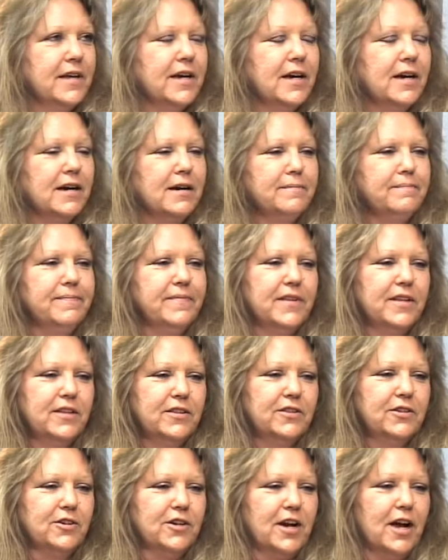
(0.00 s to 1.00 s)
Um,
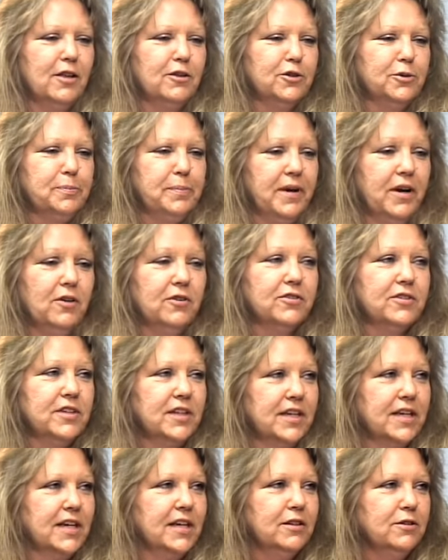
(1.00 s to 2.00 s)
they're colored bells,
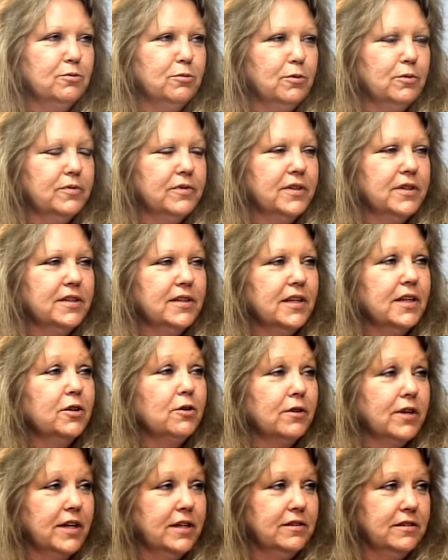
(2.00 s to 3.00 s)
and the kids will, the
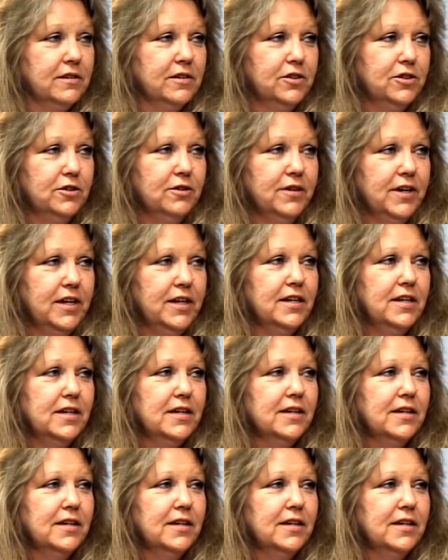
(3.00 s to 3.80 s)
little kids can do it.